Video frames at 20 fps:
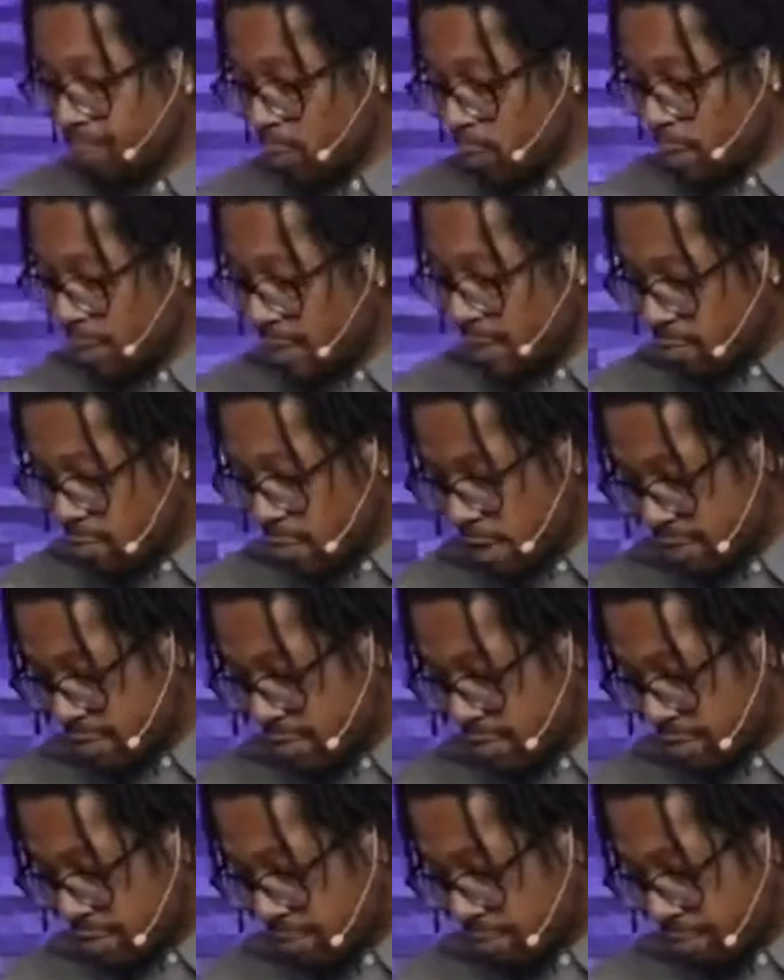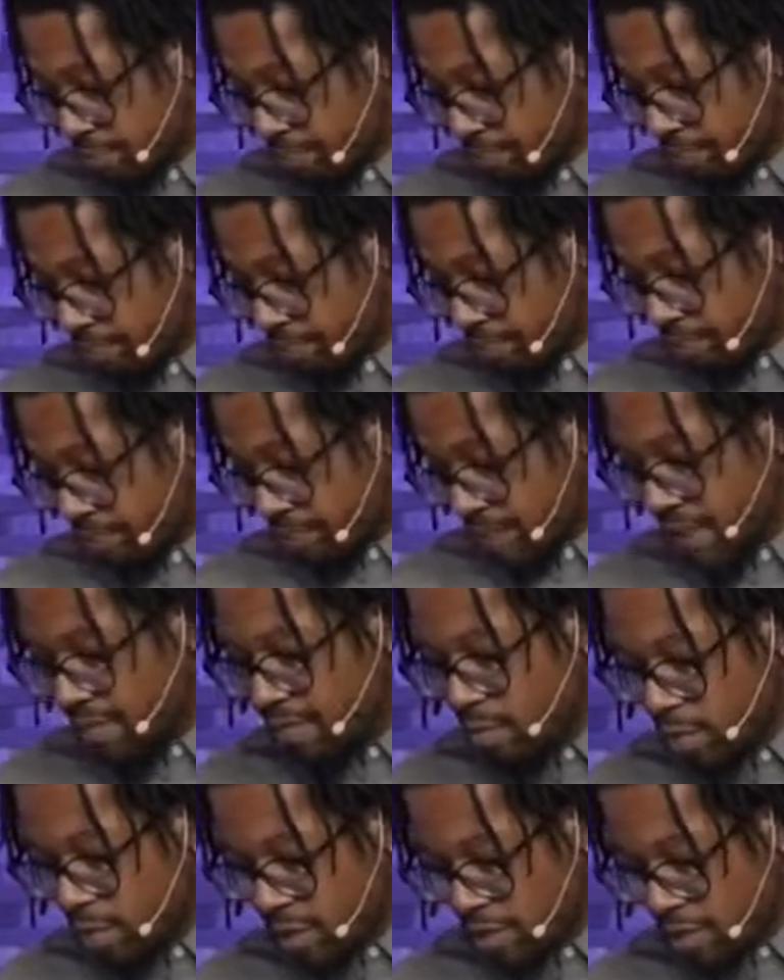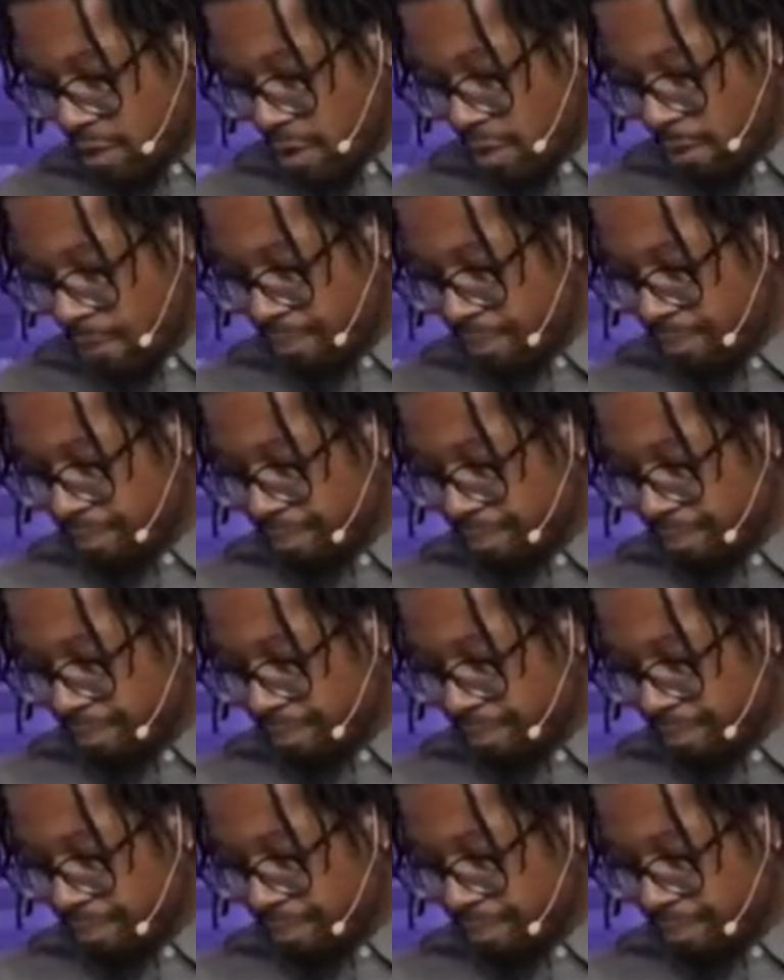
We can rest, even when it's hard.